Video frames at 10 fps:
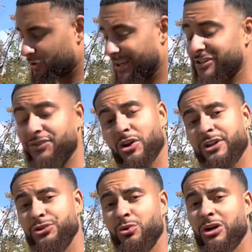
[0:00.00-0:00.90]
that's a
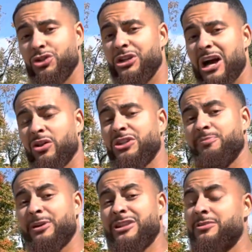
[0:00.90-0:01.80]
$3,200
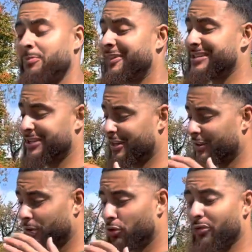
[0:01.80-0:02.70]
expense, but that's
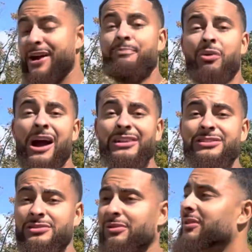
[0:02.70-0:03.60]
another great
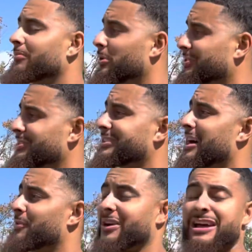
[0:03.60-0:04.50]
price. Most of the
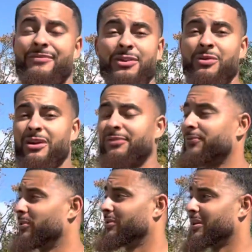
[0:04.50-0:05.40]
time you're gonna have anywhere
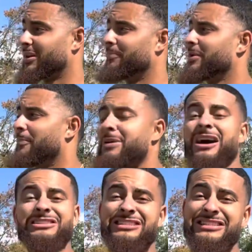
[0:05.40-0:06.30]
for a
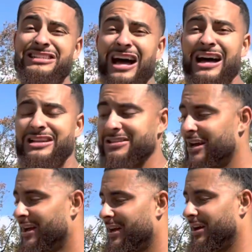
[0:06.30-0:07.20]
box this size
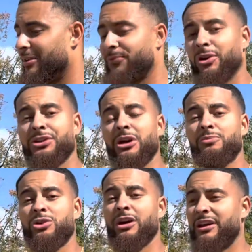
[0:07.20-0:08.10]
for a dump
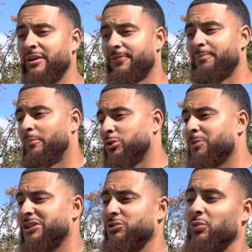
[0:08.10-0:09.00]
truck, if most
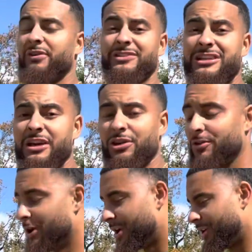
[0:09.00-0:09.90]
places will even take you,
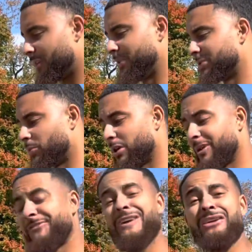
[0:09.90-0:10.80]
you're gonna be somewhere
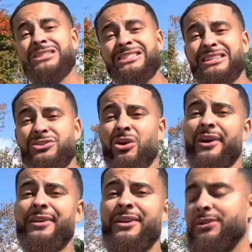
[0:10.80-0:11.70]
around 5 to 6
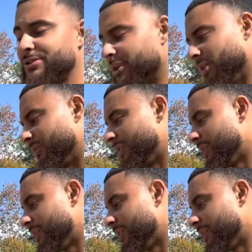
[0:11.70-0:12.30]
grand. So,